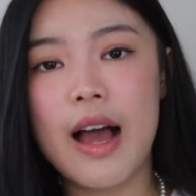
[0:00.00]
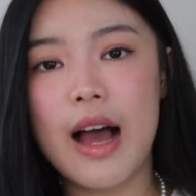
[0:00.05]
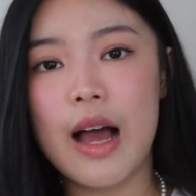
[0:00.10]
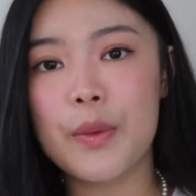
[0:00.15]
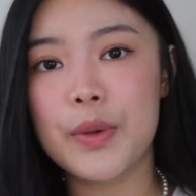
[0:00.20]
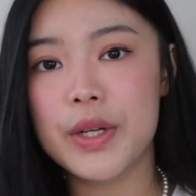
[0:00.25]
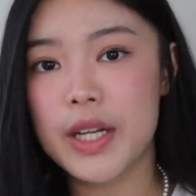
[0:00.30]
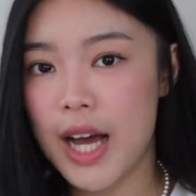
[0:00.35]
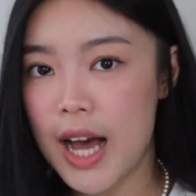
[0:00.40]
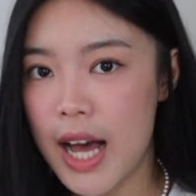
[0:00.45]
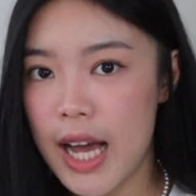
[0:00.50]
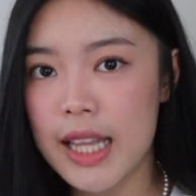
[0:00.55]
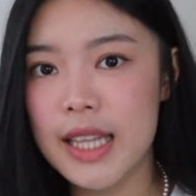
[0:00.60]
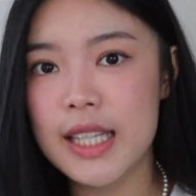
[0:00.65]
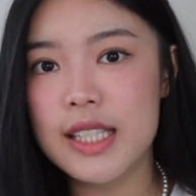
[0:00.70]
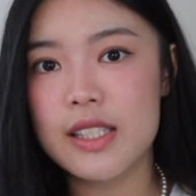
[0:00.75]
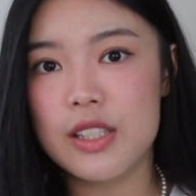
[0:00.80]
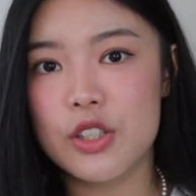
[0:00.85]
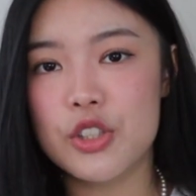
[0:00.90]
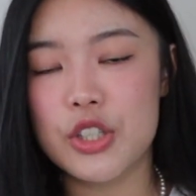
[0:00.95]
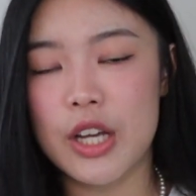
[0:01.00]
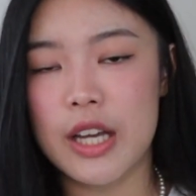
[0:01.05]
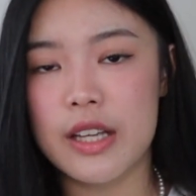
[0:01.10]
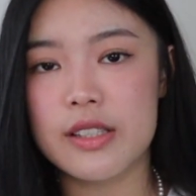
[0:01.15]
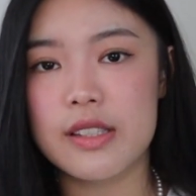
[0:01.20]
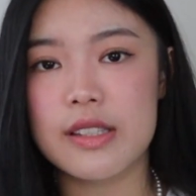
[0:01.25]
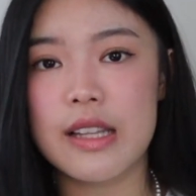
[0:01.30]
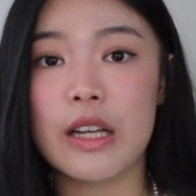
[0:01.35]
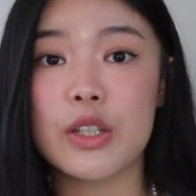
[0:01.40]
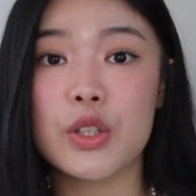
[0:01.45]
I would highly
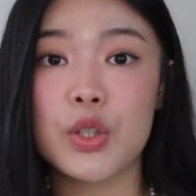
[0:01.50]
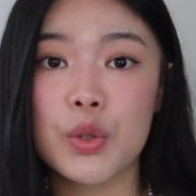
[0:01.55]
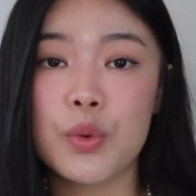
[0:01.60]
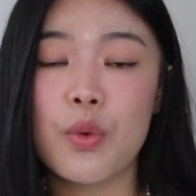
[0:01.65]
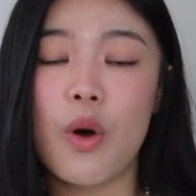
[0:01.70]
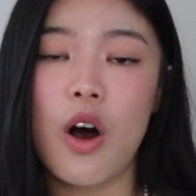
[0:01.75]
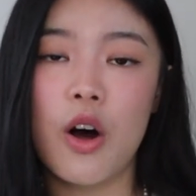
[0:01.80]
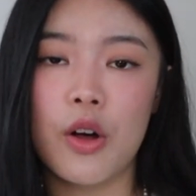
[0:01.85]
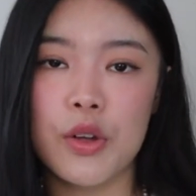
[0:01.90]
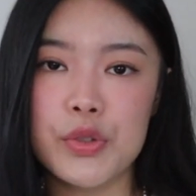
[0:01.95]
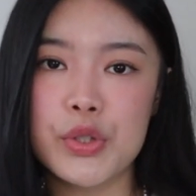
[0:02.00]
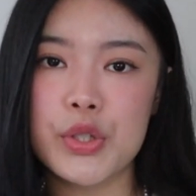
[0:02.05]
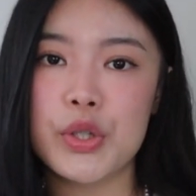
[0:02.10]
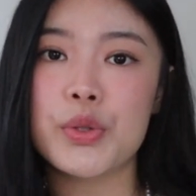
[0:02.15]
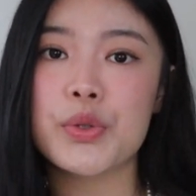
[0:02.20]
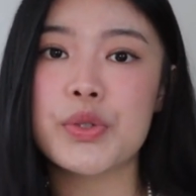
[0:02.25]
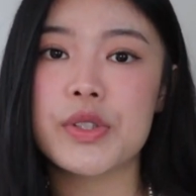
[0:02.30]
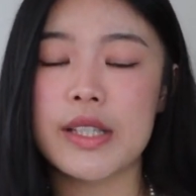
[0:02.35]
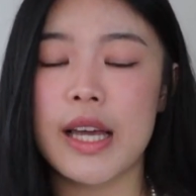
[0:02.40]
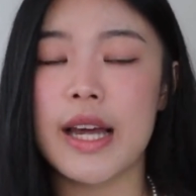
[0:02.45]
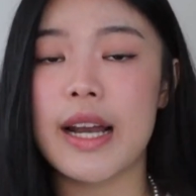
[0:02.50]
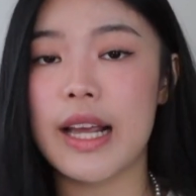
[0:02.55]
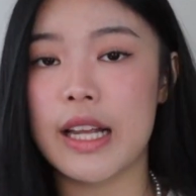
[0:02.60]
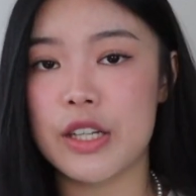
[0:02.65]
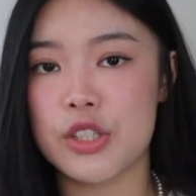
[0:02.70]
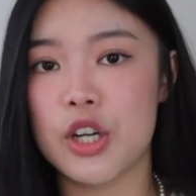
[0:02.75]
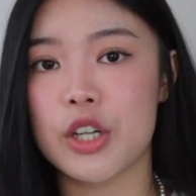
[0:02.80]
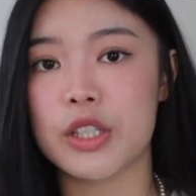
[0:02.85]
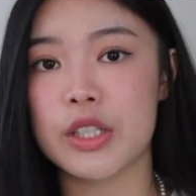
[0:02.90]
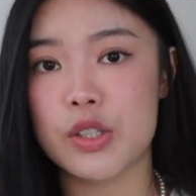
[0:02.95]
suggest that you also set a
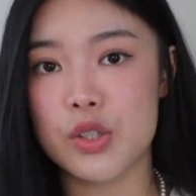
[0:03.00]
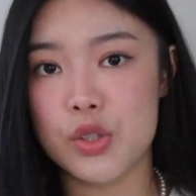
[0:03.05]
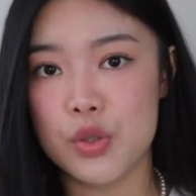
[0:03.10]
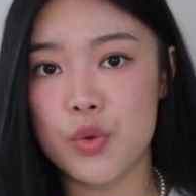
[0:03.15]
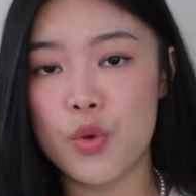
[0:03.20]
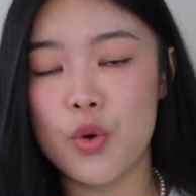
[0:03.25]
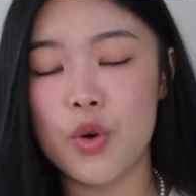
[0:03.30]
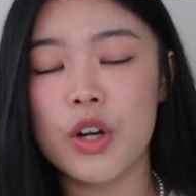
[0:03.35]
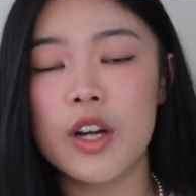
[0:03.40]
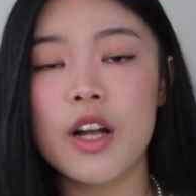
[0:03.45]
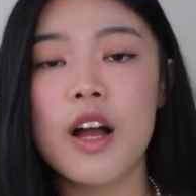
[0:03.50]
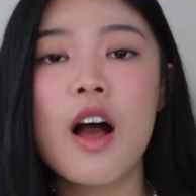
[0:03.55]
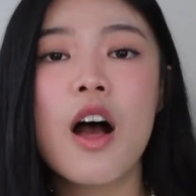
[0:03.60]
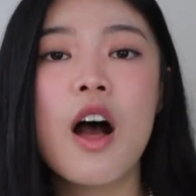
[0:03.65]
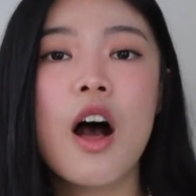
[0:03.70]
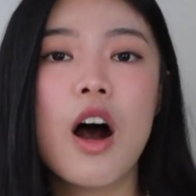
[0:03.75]
target score